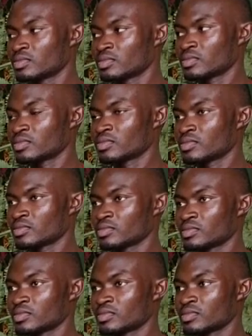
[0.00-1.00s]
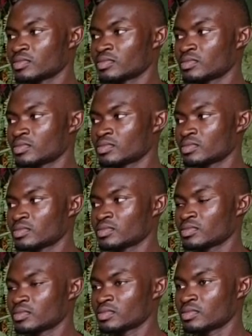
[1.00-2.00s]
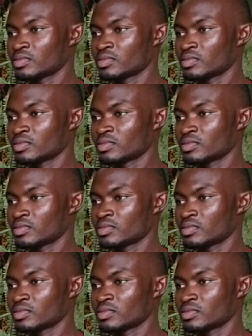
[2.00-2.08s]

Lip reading: This person isn't speaking.